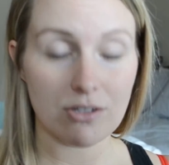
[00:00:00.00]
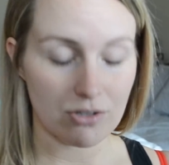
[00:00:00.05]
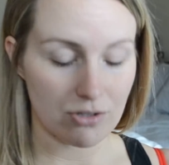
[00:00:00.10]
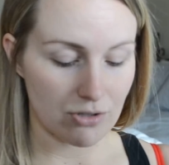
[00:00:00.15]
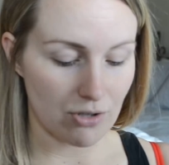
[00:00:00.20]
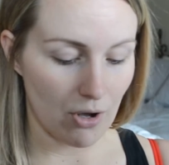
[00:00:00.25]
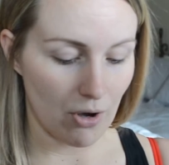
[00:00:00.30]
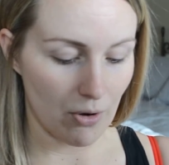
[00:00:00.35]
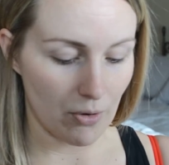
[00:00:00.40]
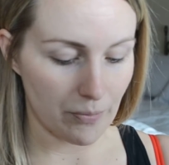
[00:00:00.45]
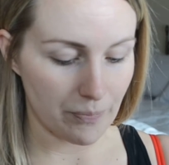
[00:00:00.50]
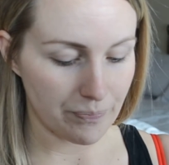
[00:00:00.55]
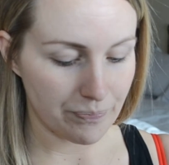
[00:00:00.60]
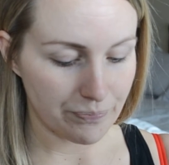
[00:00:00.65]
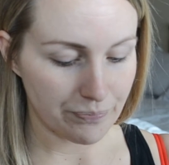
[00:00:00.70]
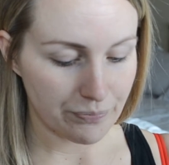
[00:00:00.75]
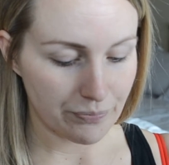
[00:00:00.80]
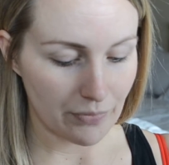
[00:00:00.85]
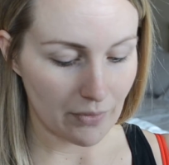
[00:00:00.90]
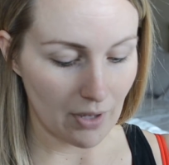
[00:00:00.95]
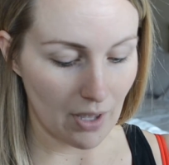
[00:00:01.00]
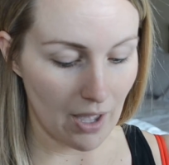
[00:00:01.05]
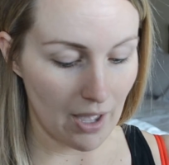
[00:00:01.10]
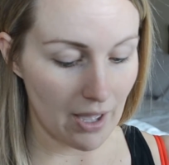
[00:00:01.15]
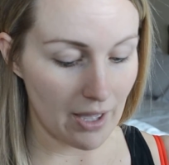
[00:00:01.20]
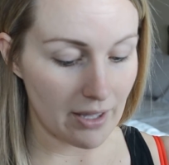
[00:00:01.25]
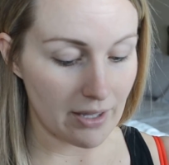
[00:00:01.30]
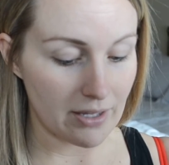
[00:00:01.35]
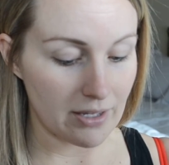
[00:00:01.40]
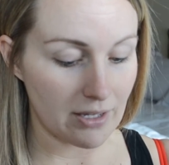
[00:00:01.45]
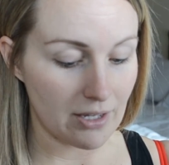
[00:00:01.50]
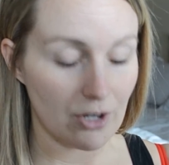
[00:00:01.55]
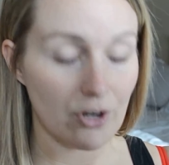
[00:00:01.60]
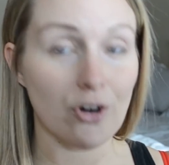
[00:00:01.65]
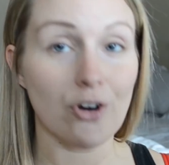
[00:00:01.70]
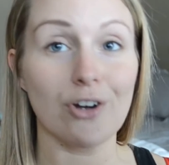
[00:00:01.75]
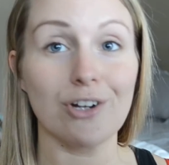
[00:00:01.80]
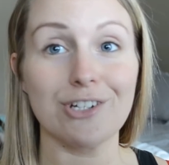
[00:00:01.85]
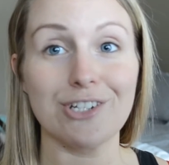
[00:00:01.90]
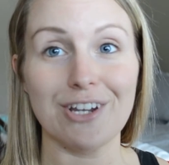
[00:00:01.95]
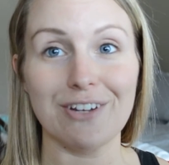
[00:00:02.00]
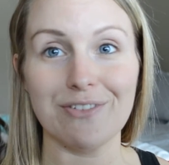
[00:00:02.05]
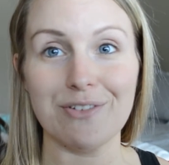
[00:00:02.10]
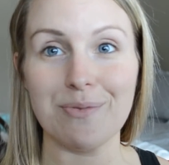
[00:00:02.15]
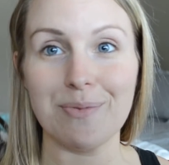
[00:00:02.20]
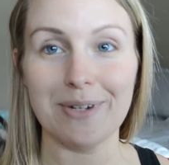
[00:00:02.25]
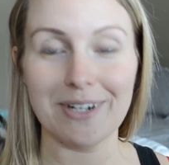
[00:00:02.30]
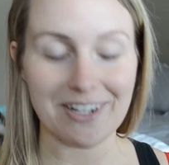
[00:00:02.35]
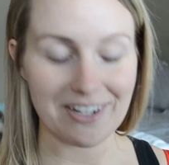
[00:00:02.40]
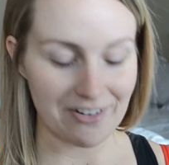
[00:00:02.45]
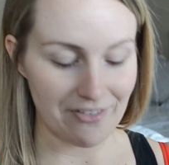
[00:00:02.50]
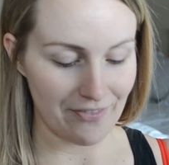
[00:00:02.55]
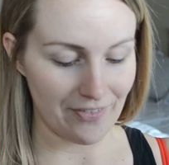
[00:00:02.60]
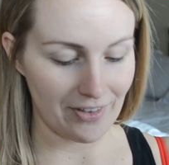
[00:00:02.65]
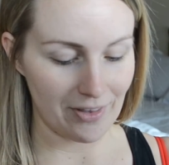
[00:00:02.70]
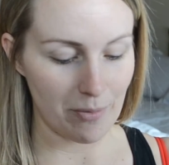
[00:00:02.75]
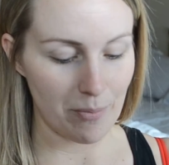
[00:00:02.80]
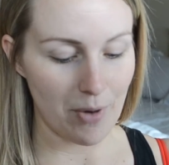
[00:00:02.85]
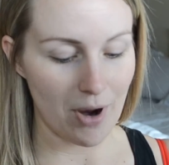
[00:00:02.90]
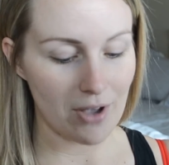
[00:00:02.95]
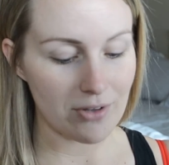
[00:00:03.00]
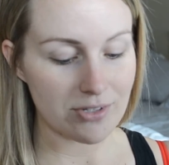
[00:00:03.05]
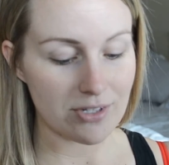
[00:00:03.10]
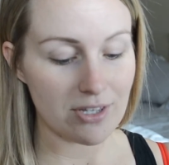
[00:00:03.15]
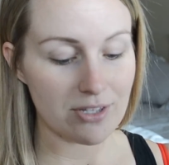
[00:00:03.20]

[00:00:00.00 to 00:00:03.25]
So I encourage everybody to fill in brows.